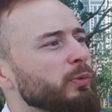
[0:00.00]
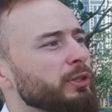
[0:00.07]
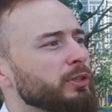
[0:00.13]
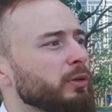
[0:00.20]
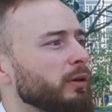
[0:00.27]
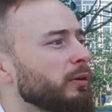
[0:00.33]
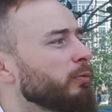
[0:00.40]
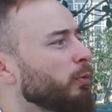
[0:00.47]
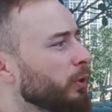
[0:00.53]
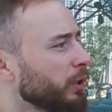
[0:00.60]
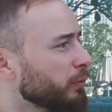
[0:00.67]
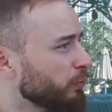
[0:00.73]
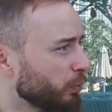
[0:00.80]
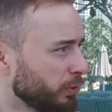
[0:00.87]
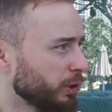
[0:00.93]
when you're
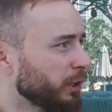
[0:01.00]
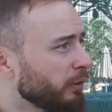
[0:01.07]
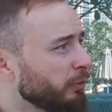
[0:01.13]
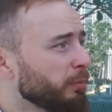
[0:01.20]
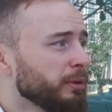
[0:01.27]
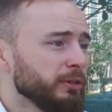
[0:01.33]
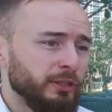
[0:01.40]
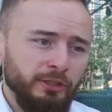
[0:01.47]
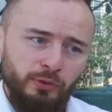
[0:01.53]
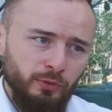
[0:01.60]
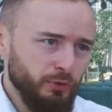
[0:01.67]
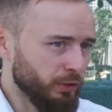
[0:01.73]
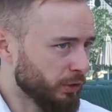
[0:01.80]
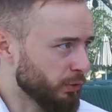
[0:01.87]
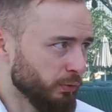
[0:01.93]
working for the government, then
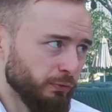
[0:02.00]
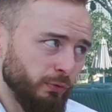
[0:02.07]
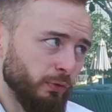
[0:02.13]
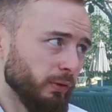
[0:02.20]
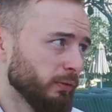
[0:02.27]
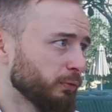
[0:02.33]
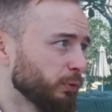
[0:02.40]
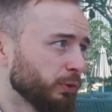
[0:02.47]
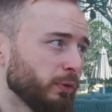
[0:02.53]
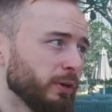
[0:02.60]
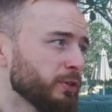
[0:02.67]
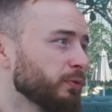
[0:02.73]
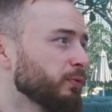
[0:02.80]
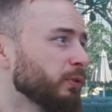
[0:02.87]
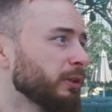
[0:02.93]
you're secure for the
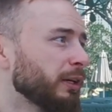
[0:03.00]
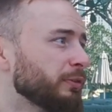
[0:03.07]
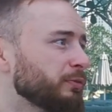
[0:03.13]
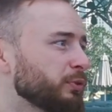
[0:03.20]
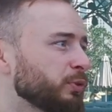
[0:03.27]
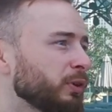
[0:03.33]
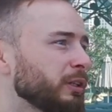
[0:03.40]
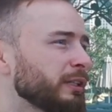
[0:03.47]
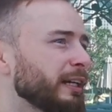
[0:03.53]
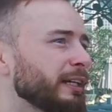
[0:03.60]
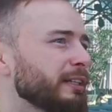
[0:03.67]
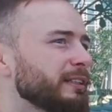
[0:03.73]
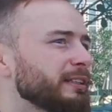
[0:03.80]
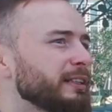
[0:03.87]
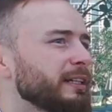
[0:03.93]
rest of your life. You are
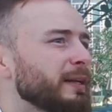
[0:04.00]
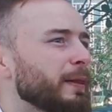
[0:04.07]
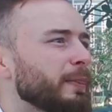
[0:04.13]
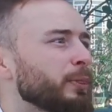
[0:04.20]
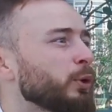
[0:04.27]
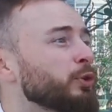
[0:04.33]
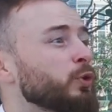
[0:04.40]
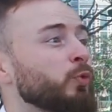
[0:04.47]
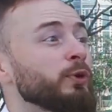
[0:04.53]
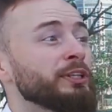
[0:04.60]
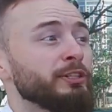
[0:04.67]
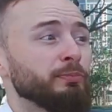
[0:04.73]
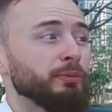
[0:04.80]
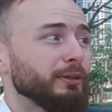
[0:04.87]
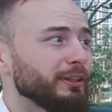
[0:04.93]
like not
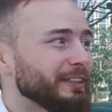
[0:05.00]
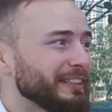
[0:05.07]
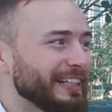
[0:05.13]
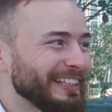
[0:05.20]
quittable.